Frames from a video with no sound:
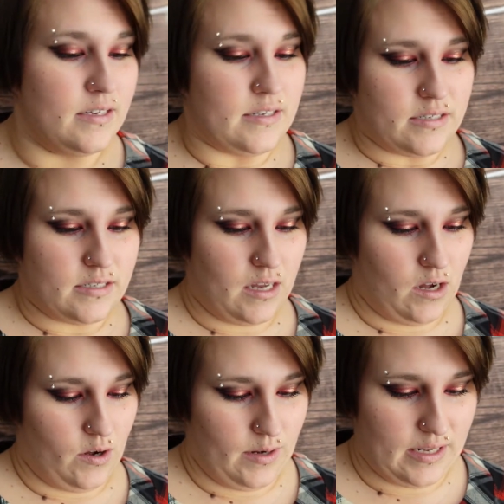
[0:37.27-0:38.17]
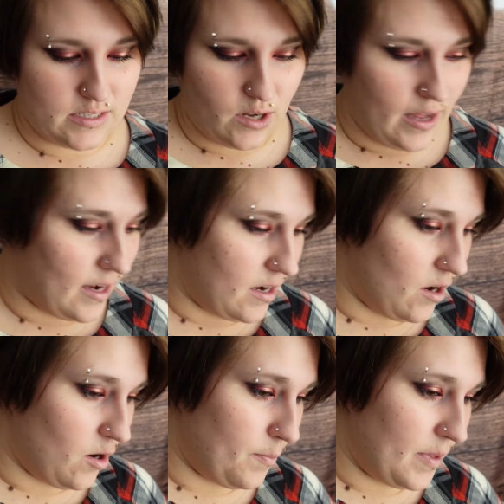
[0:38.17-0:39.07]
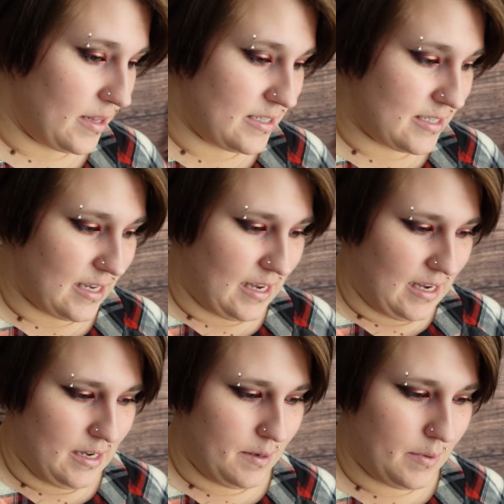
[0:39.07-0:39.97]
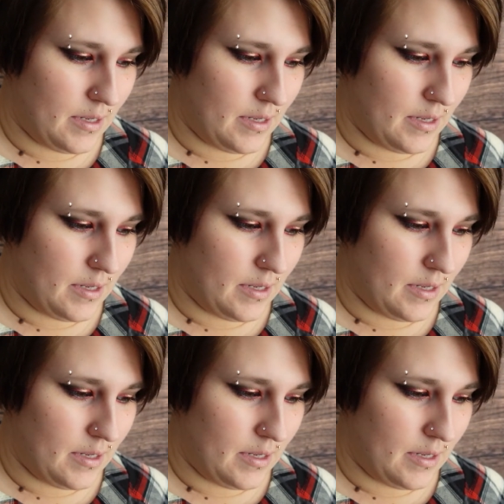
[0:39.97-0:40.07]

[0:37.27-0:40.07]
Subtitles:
so let's go ahead and open this up.